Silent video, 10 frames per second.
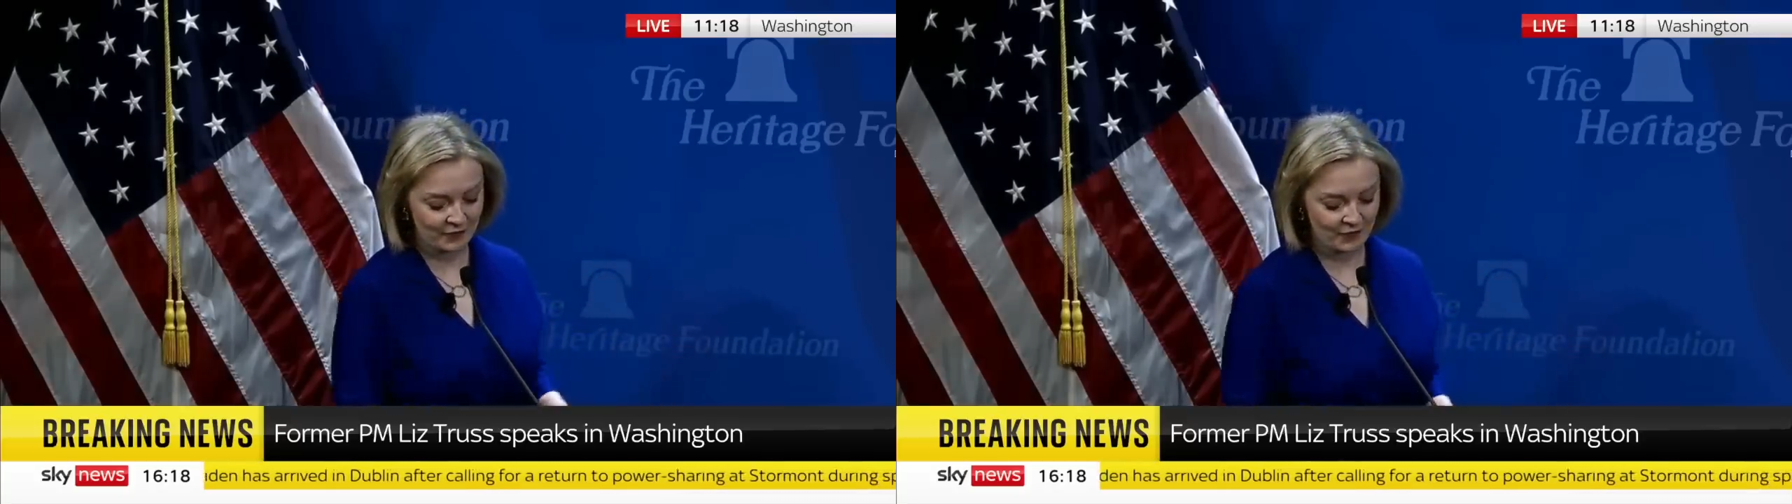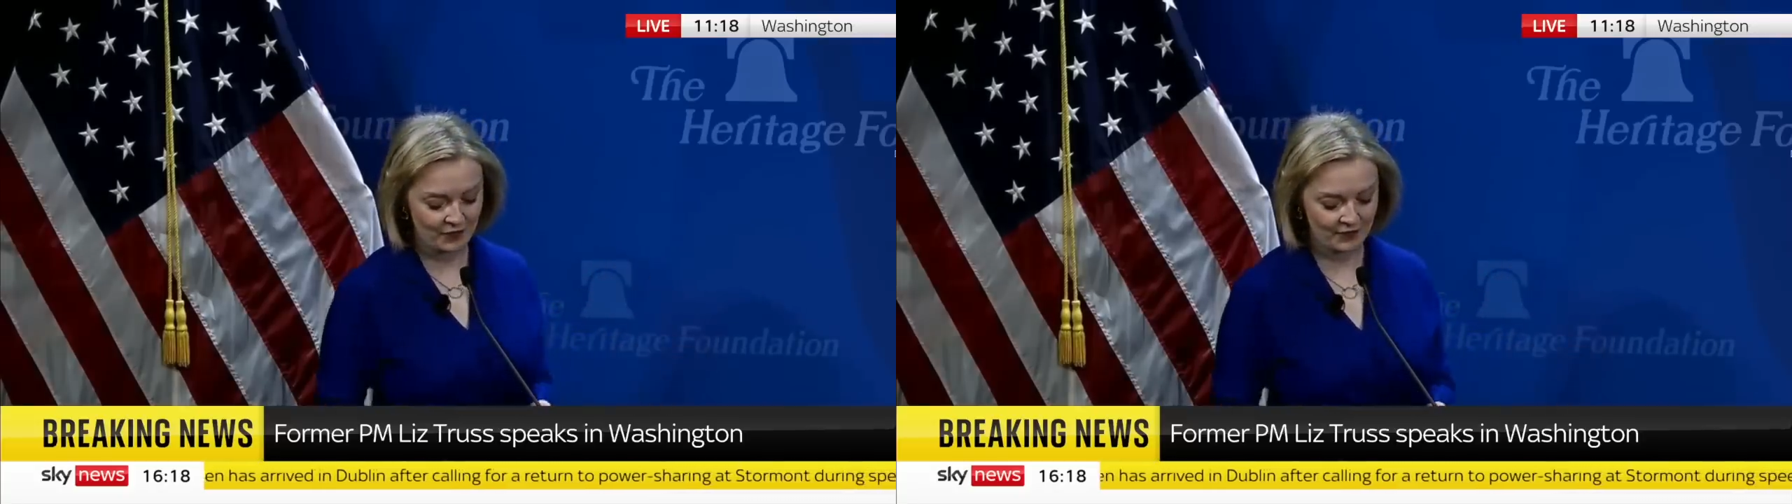
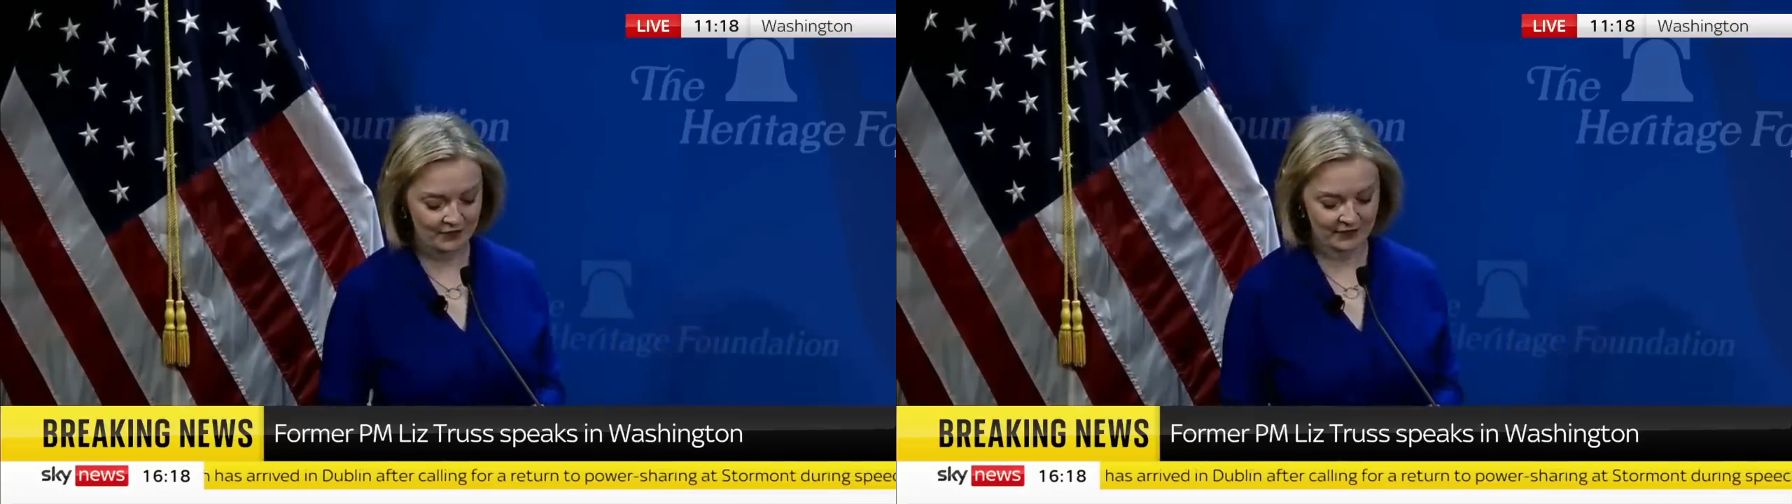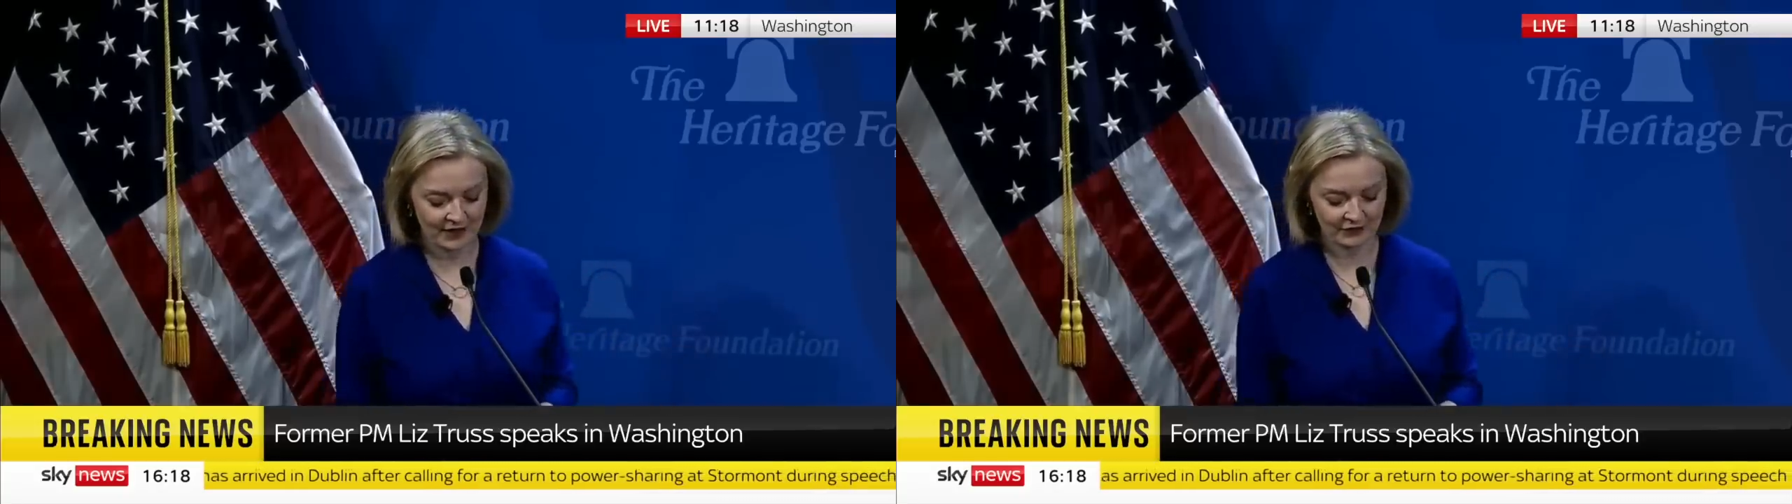for
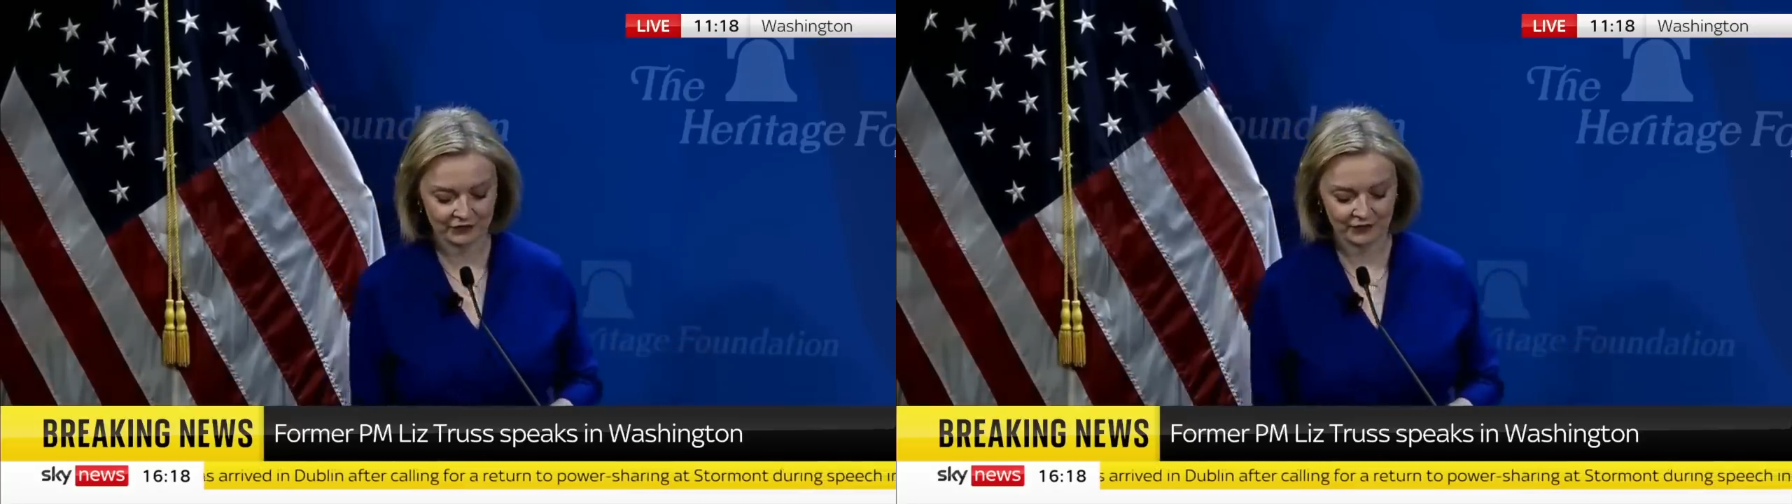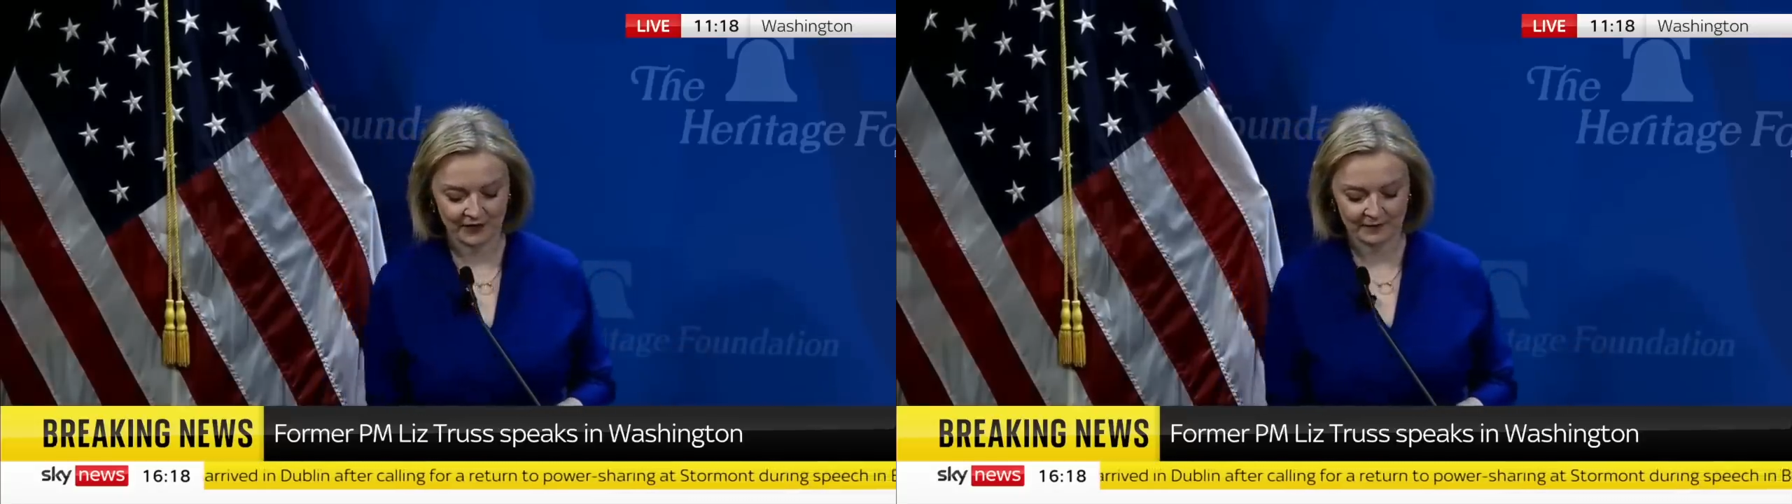the
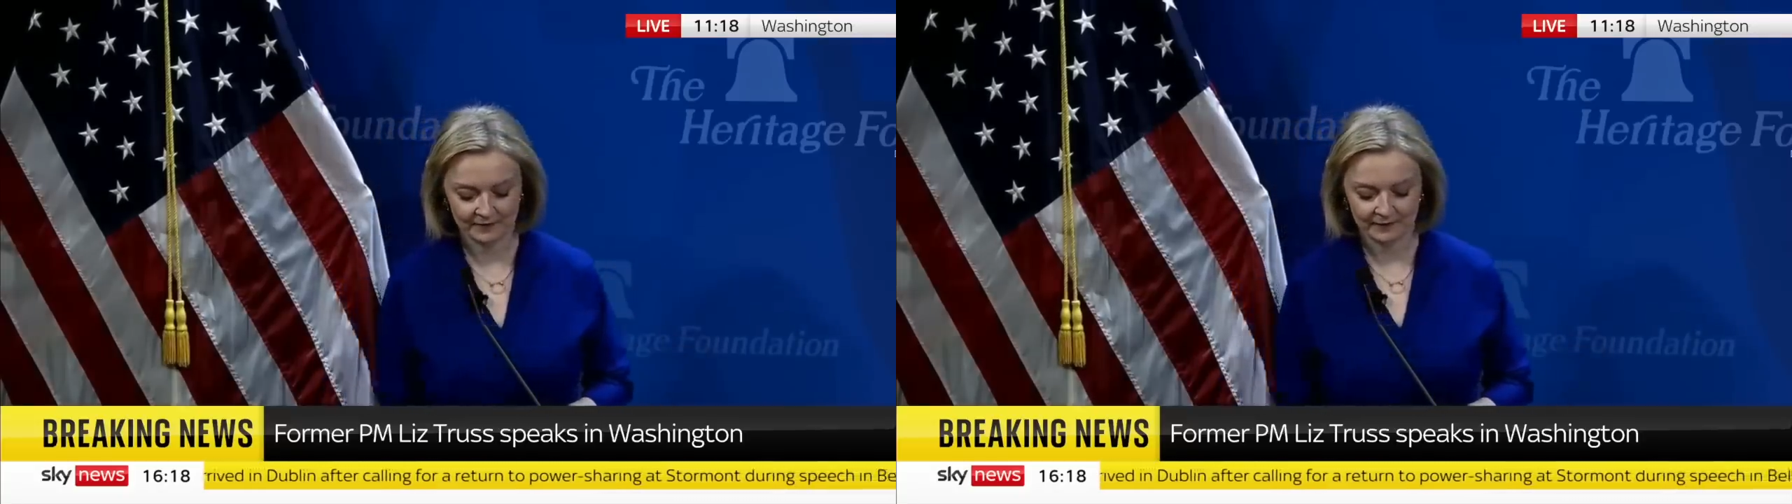country.